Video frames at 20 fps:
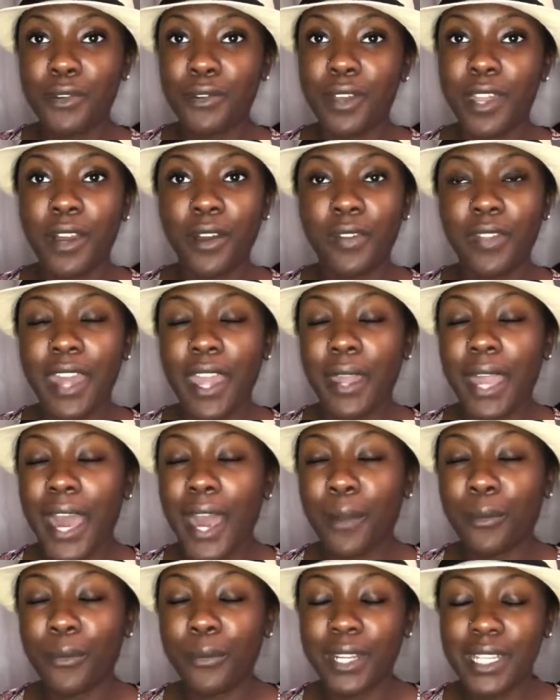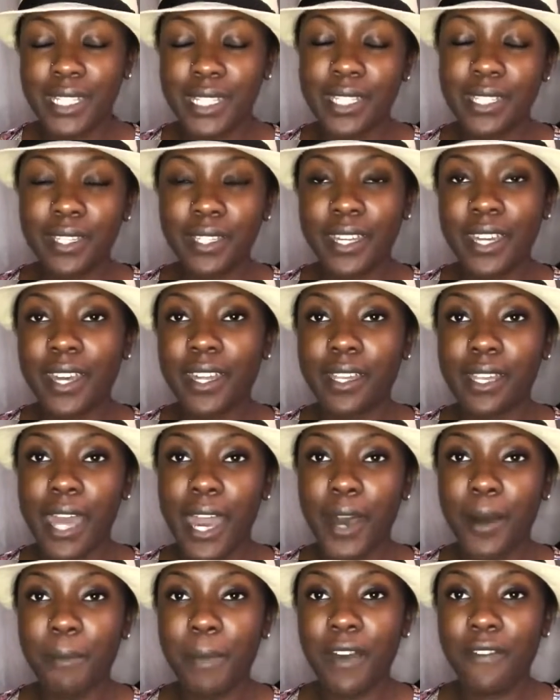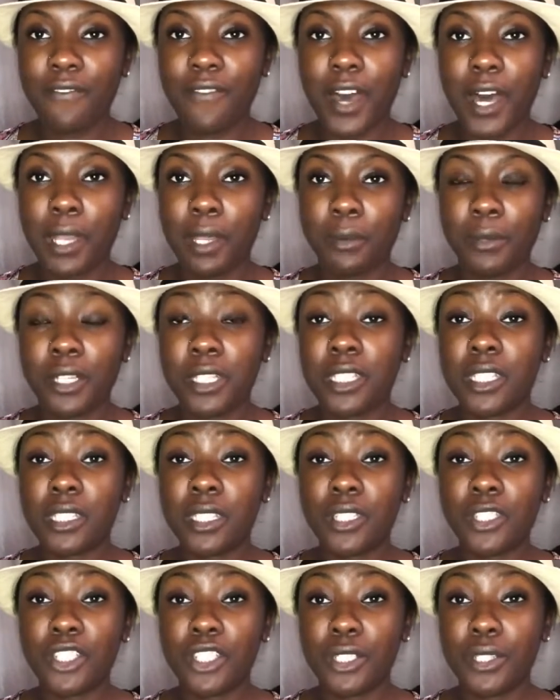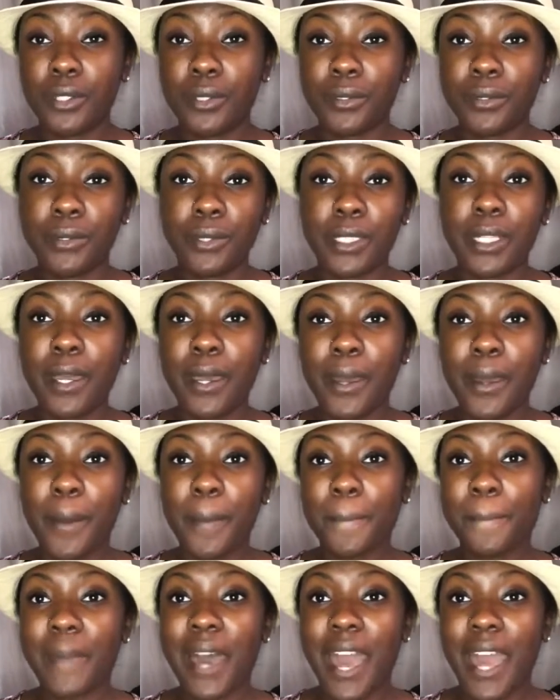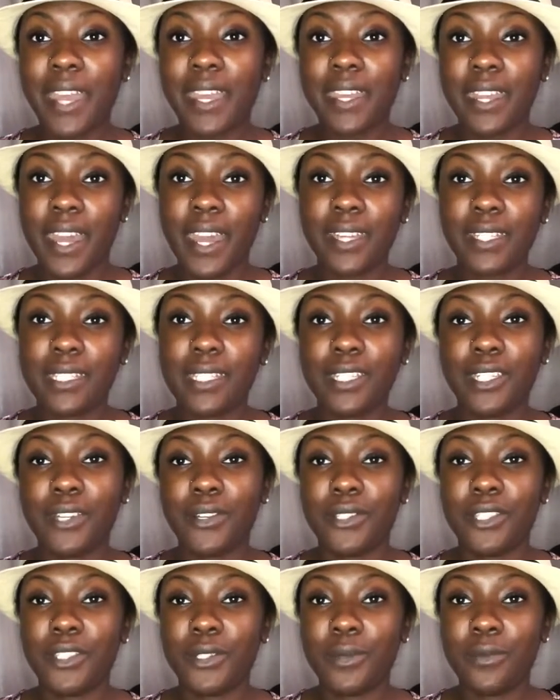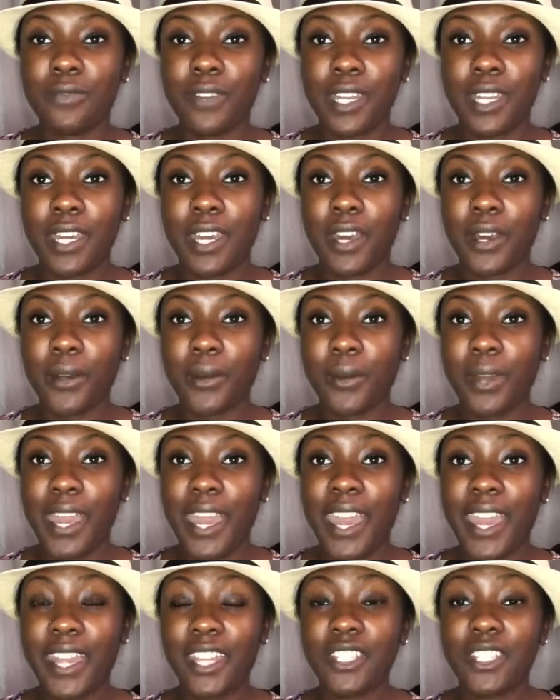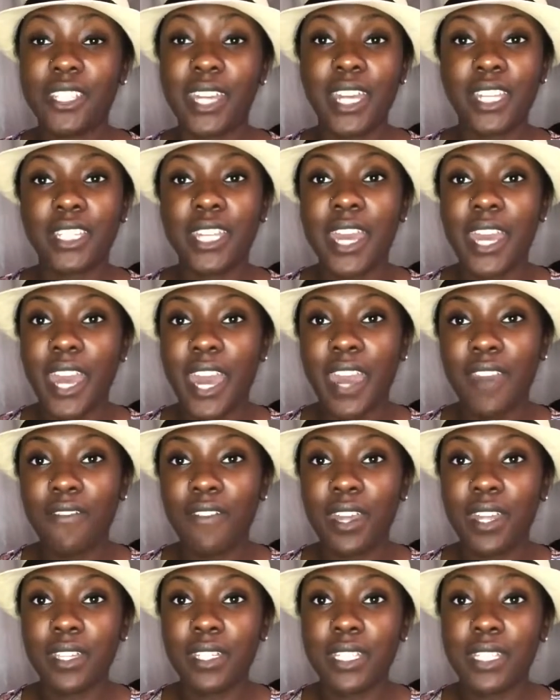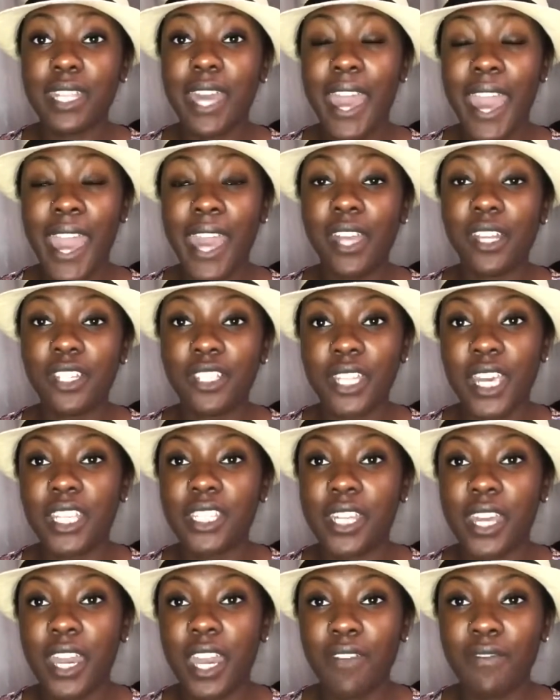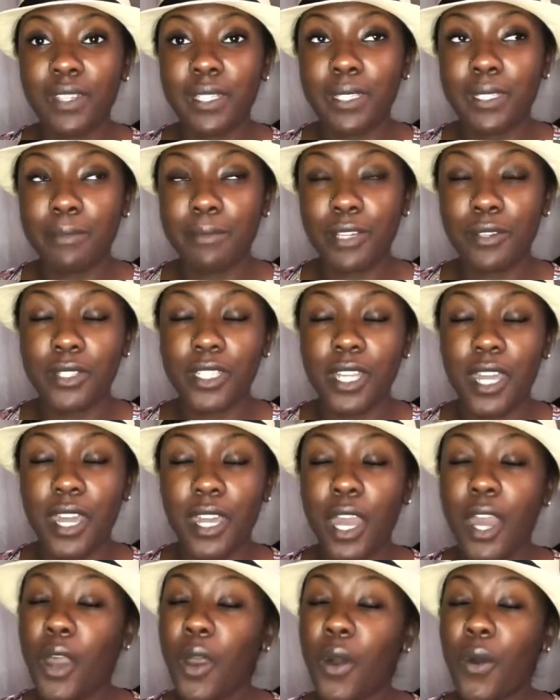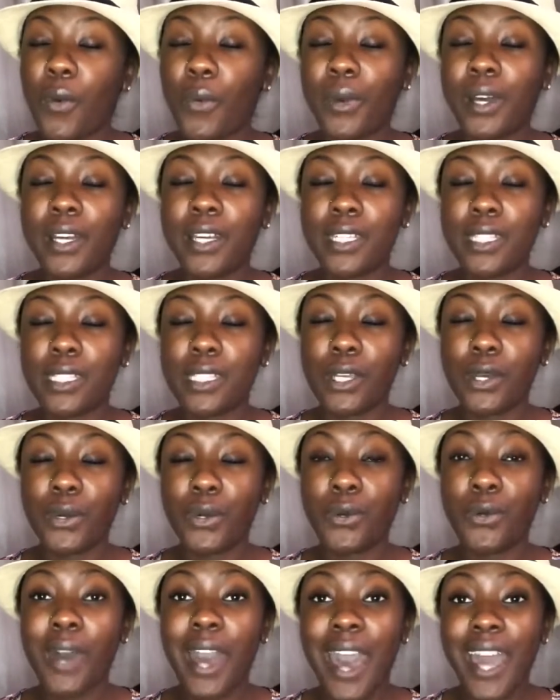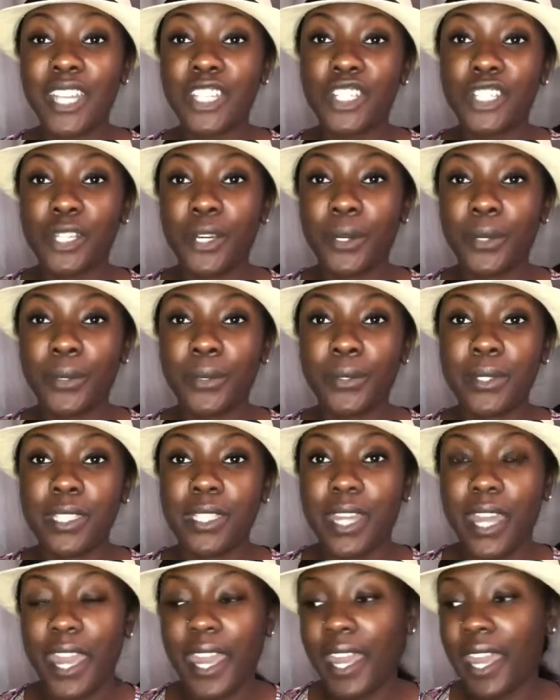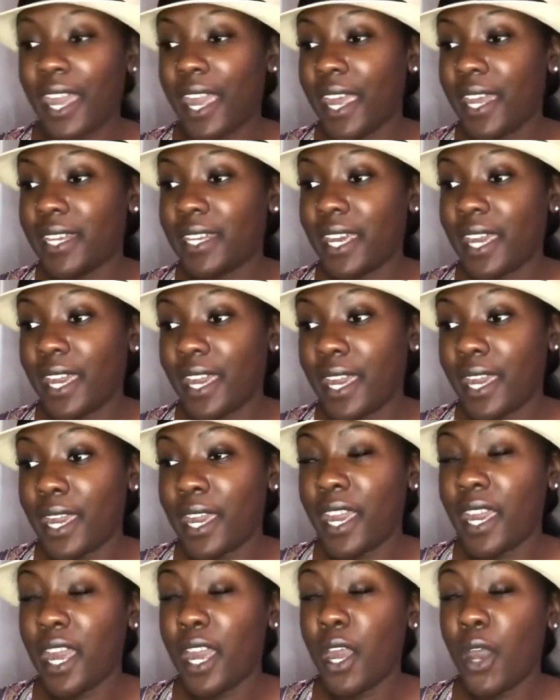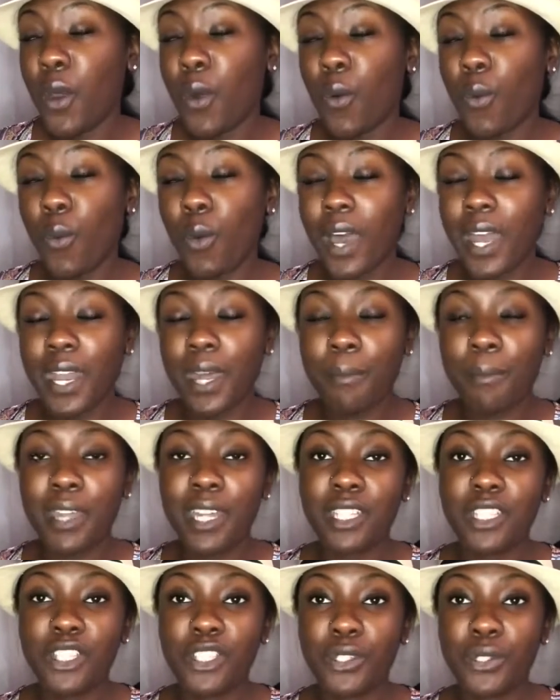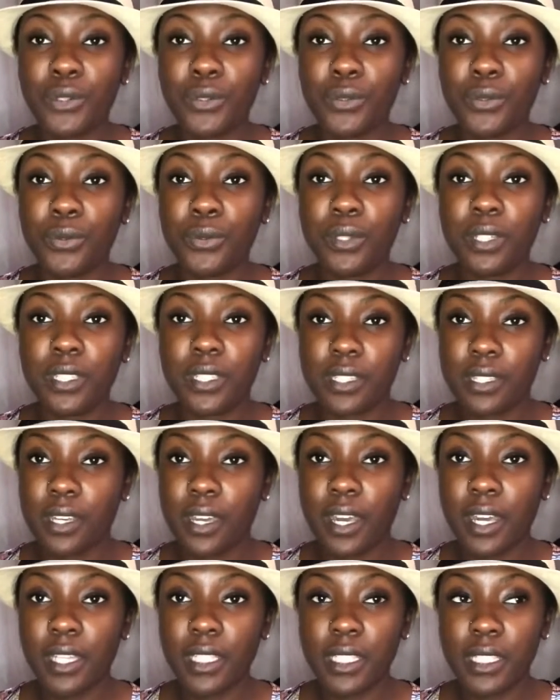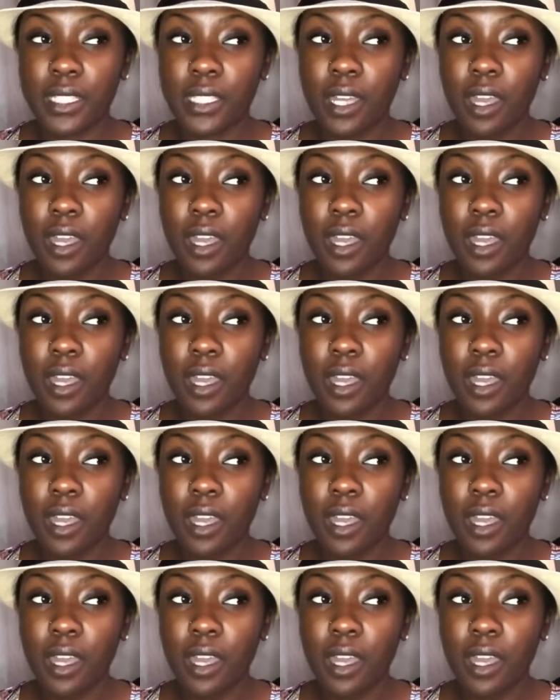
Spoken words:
you know that I recently allowed my followers to choose my next YouTube video, and JJ Evans at JJ Evans Music was who I chose, and he wanted me to discuss